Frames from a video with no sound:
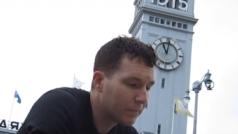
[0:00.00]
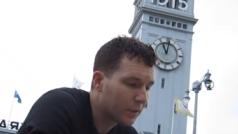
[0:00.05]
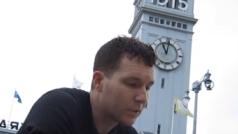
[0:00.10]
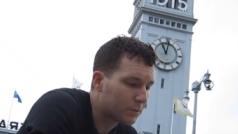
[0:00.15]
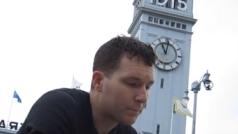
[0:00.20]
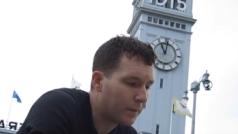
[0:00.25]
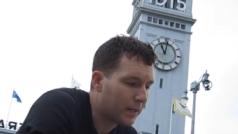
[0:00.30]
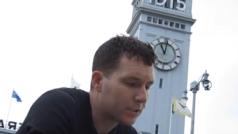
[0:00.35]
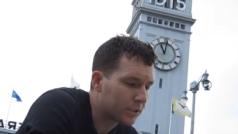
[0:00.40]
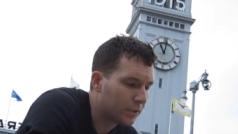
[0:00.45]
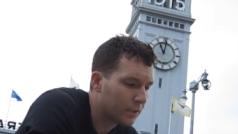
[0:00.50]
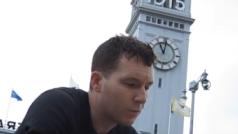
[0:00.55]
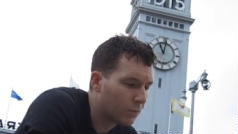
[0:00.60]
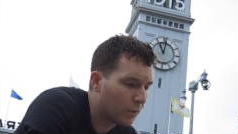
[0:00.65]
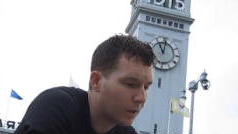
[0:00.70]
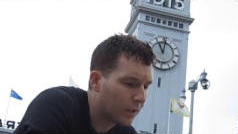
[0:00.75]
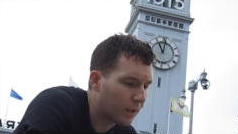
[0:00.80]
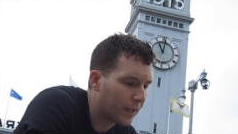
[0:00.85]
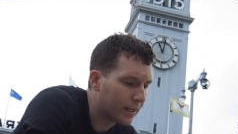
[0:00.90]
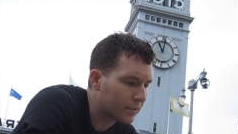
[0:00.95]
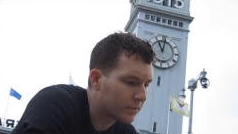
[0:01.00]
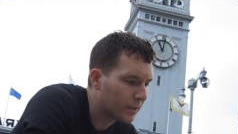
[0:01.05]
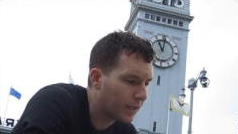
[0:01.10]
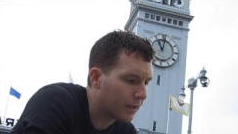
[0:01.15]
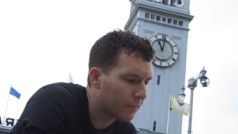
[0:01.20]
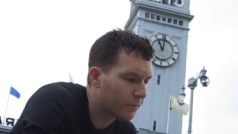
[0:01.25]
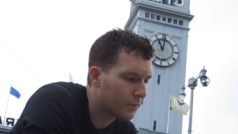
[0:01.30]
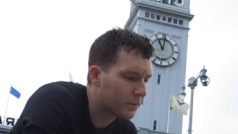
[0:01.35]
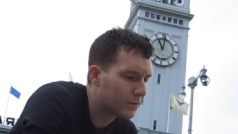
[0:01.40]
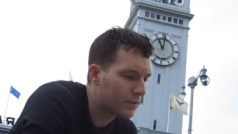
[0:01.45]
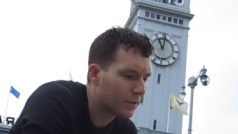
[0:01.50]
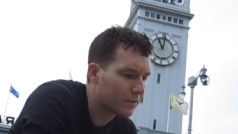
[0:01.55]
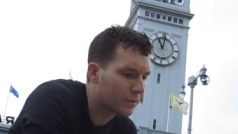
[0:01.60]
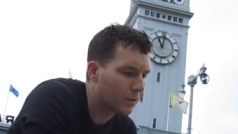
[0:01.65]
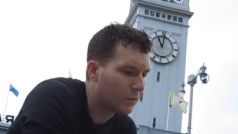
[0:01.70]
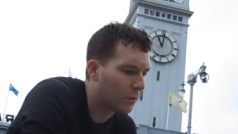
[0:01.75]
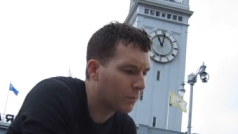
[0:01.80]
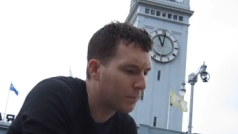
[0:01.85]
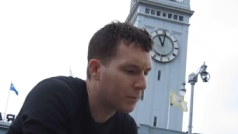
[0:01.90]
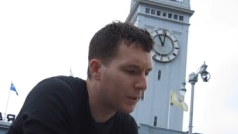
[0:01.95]
especially one like San
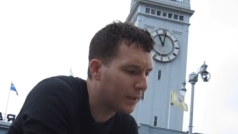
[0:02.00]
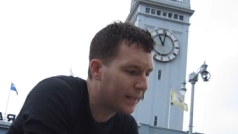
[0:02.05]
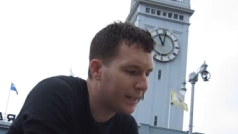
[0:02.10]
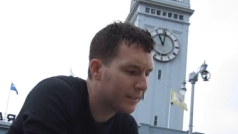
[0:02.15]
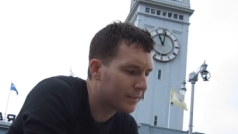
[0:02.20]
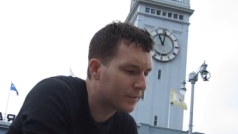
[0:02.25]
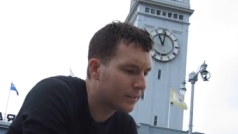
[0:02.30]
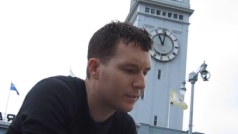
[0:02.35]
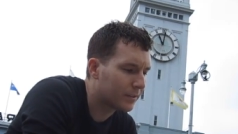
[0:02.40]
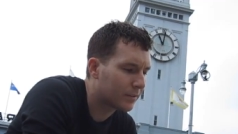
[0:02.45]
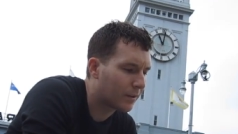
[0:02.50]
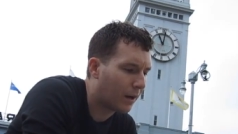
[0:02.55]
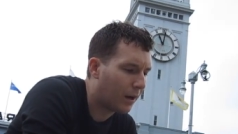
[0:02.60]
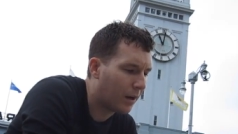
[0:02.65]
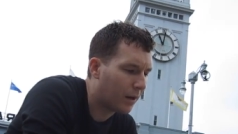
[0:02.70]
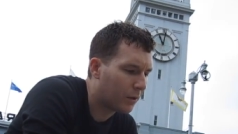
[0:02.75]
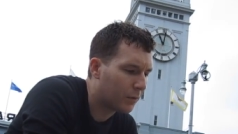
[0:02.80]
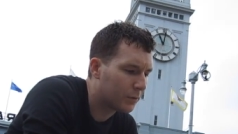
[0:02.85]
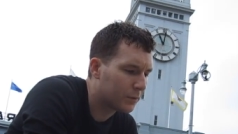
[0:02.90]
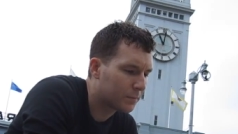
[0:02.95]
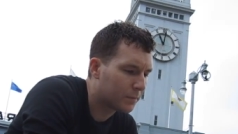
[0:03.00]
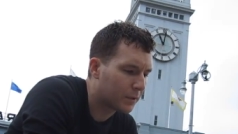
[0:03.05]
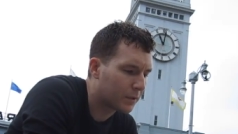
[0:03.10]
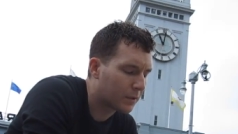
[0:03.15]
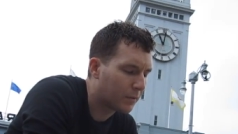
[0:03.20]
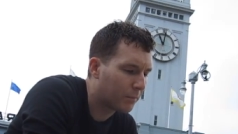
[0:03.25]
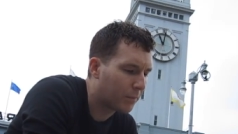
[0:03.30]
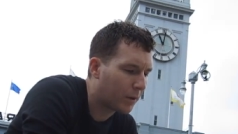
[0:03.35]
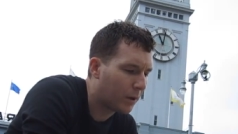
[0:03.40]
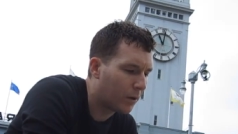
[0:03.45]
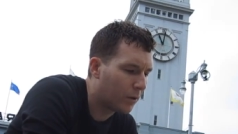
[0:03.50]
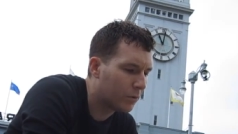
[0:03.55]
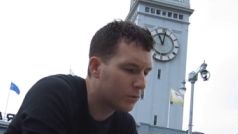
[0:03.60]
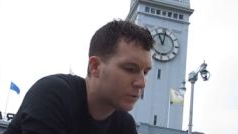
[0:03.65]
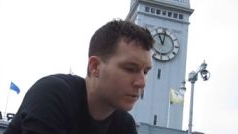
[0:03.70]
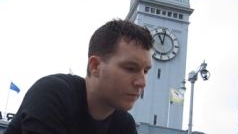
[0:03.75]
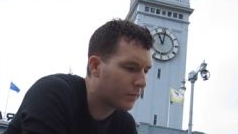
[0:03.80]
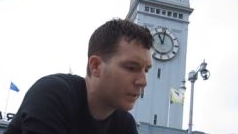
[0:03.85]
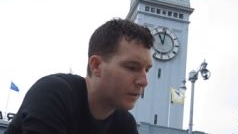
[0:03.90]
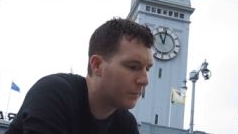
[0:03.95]
Francisco, a place that has always been
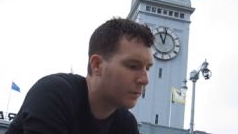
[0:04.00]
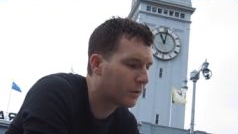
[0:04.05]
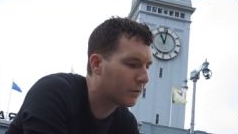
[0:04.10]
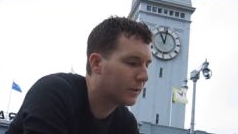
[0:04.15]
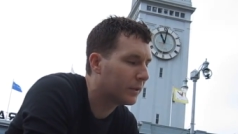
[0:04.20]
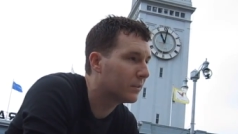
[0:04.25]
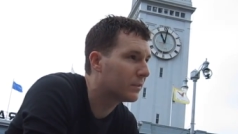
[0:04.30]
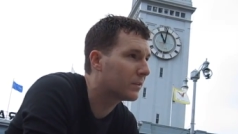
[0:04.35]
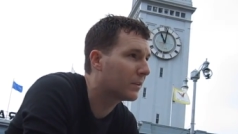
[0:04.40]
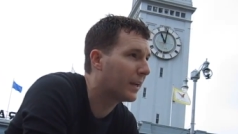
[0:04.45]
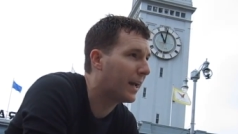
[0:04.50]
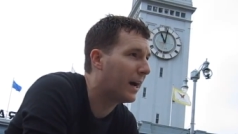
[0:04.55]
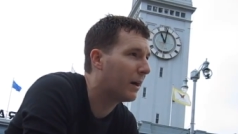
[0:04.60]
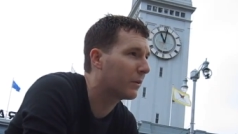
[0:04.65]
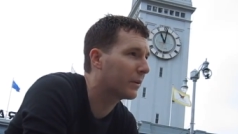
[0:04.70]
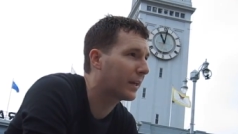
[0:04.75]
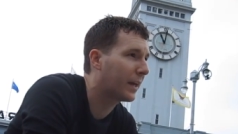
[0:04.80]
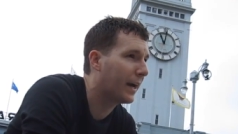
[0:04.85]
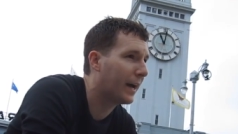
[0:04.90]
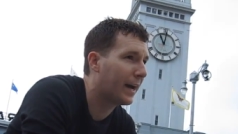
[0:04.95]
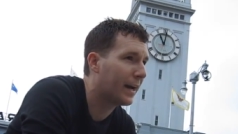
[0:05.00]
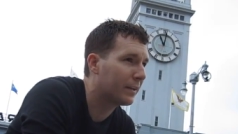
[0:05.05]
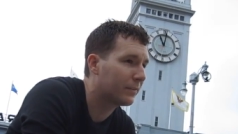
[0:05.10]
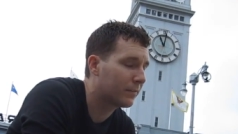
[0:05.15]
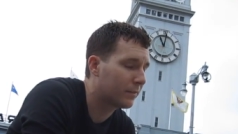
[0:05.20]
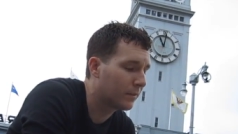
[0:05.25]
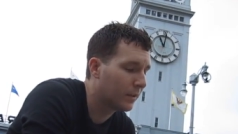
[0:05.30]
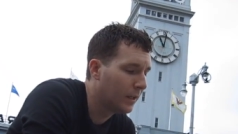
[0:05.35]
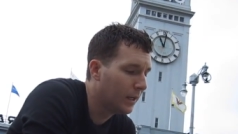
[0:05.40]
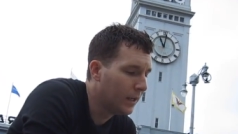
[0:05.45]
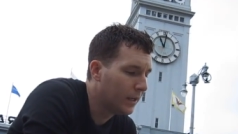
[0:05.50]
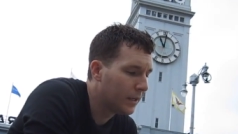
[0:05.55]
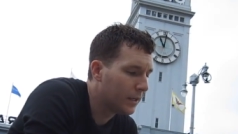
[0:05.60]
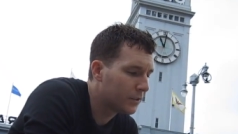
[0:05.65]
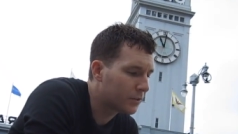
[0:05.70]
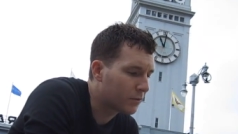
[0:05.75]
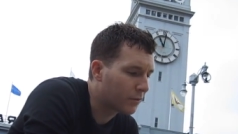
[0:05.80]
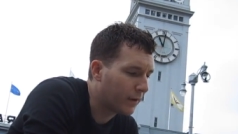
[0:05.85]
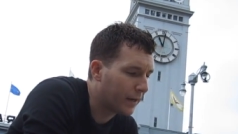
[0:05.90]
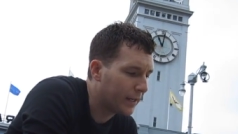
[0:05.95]
composed of immigrants and outcasts
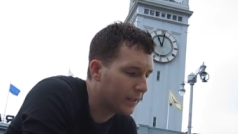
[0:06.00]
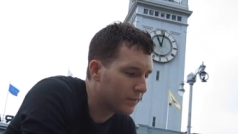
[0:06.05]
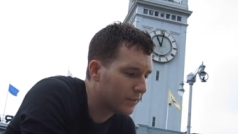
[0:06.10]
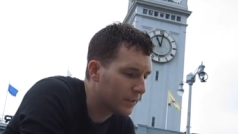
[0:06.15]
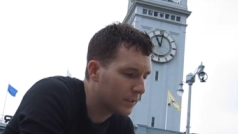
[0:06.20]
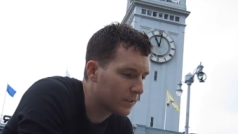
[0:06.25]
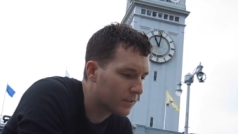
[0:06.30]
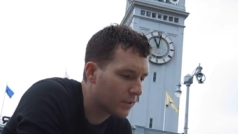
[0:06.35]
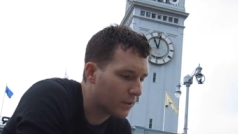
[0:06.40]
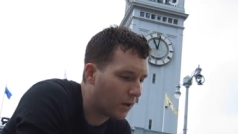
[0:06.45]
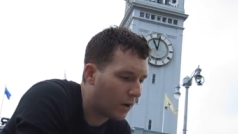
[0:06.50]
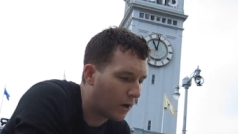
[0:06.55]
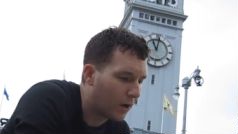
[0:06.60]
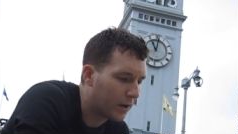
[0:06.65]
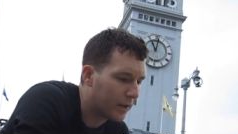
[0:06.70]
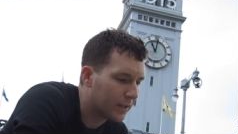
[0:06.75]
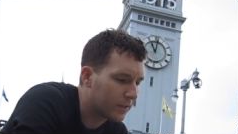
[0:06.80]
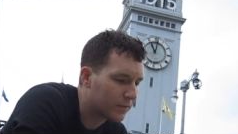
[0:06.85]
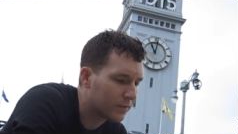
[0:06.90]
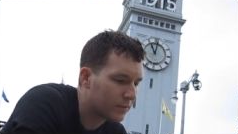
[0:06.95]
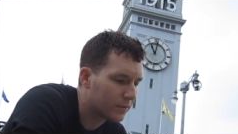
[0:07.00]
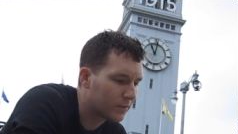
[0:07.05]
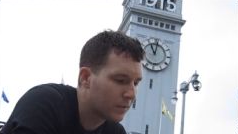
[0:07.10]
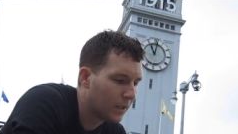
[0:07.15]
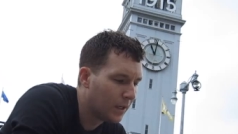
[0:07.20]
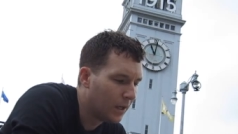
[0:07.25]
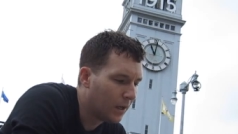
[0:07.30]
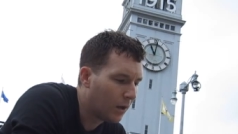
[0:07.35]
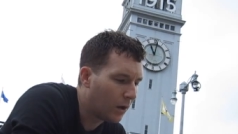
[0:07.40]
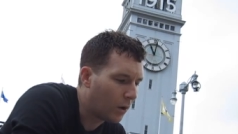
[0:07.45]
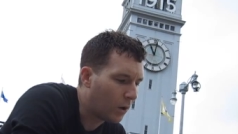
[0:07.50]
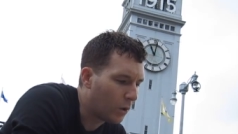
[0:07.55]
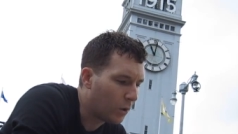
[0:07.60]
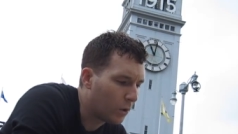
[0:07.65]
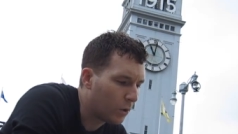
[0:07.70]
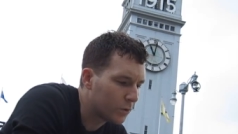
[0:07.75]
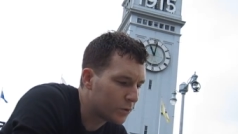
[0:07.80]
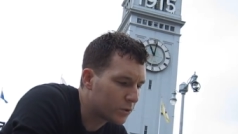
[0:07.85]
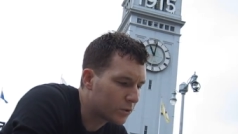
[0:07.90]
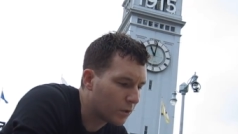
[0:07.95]
and transients and artists, a
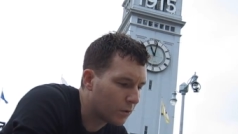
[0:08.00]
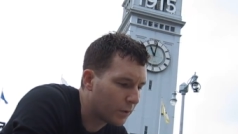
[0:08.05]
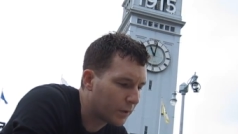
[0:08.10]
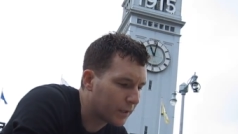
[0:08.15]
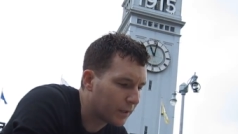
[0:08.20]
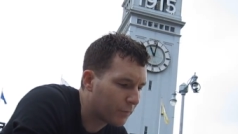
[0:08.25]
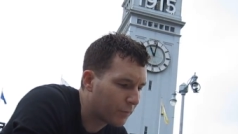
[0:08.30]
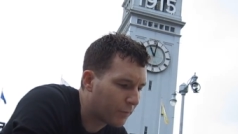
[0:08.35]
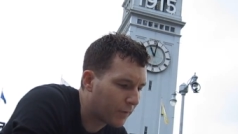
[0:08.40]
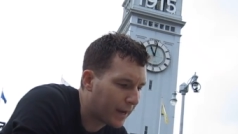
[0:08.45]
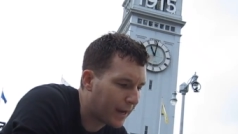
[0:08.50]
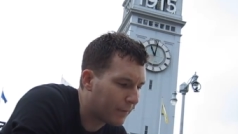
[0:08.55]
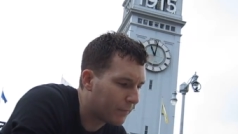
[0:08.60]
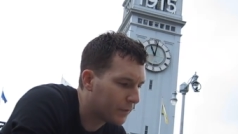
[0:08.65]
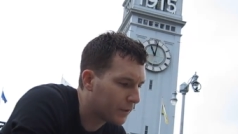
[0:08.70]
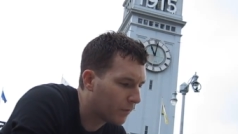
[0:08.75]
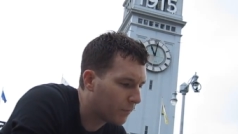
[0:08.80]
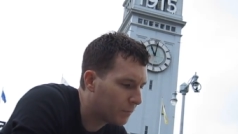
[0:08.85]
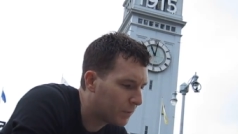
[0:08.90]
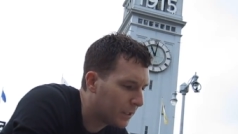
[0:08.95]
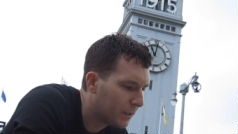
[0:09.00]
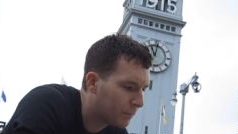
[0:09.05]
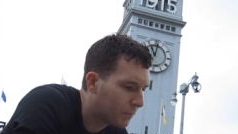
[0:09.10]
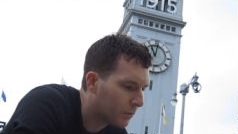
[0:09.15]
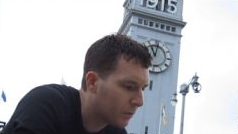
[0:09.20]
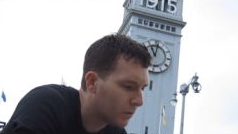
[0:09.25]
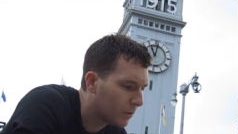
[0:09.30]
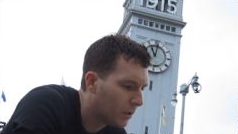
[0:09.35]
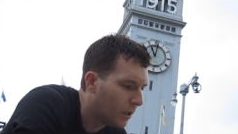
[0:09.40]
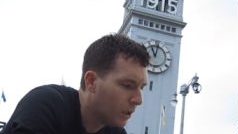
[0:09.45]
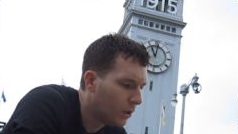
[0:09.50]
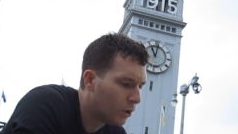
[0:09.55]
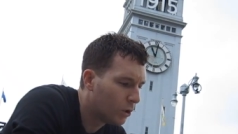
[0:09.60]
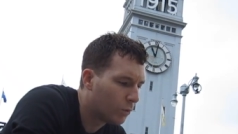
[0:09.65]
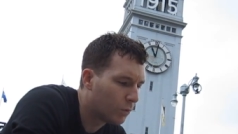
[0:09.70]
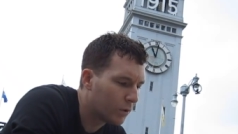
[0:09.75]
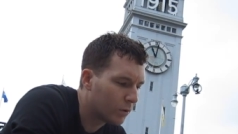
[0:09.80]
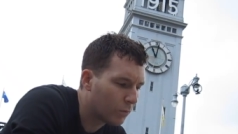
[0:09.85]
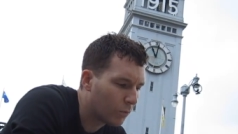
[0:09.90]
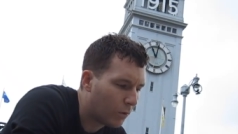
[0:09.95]
whole surrogate family of people
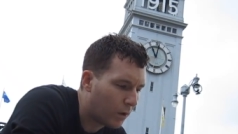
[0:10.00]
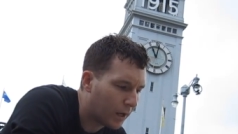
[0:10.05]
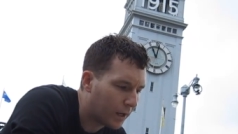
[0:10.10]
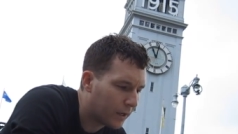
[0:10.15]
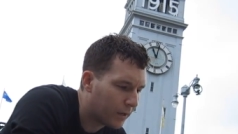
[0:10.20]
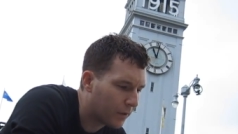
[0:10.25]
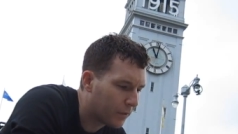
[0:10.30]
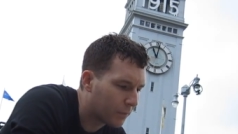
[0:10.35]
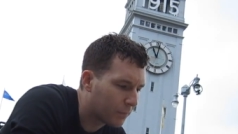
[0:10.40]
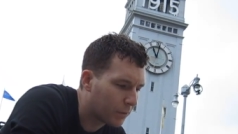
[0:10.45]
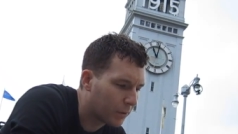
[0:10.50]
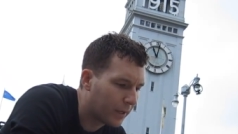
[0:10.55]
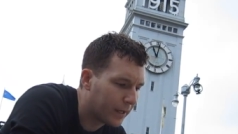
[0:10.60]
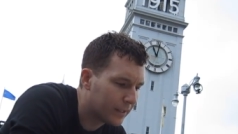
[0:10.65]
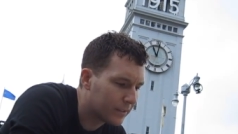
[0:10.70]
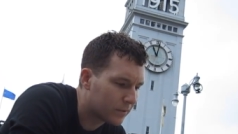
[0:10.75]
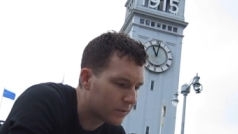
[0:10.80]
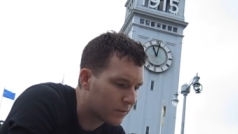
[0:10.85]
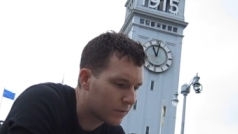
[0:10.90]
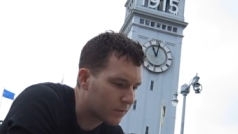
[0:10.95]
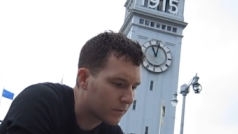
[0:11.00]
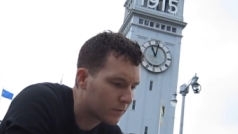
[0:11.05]
who weren't wanted other places?